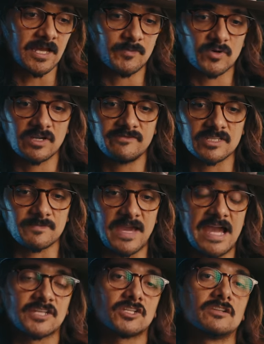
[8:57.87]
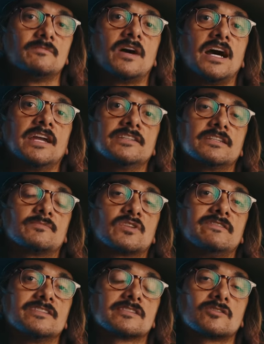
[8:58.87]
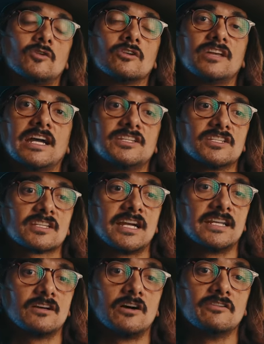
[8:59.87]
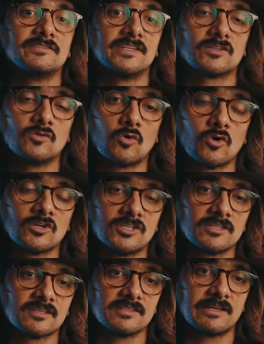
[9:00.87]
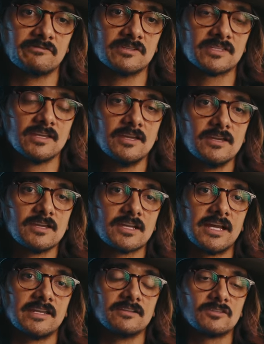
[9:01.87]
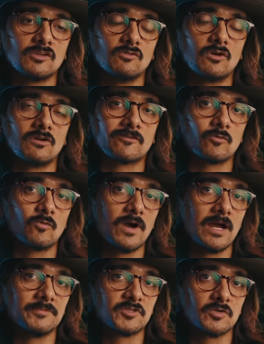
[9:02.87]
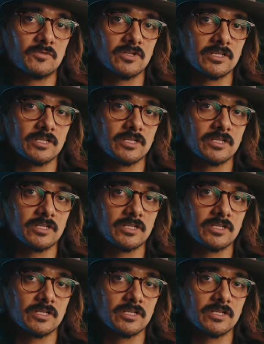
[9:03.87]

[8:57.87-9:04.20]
a previous passion of mine and a previous goal that I just kind of always ignored just because I was kind of too overwhelmed to really